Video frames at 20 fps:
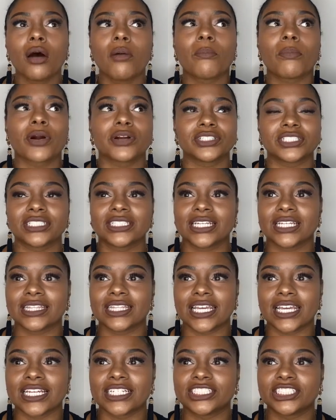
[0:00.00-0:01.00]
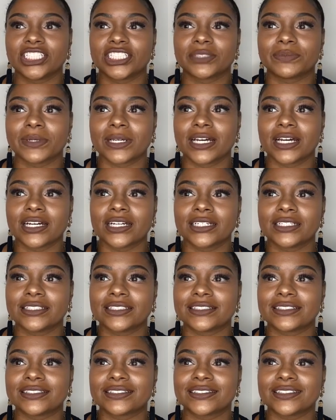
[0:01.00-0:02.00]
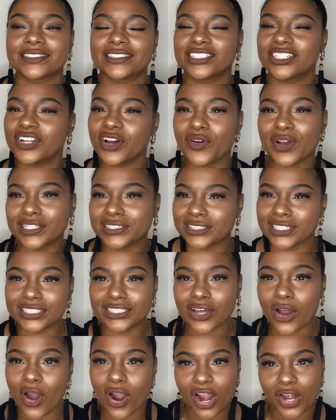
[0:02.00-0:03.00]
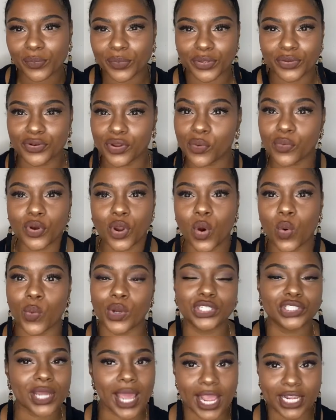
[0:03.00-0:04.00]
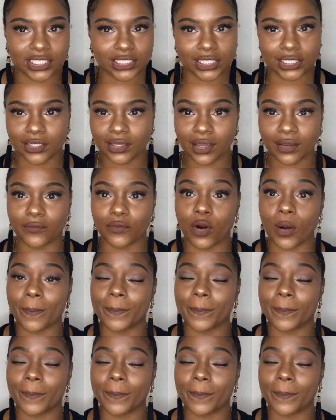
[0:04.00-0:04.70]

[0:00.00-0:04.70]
purchasing things just because, you know, it's hard when you don't know what you're actually looking for.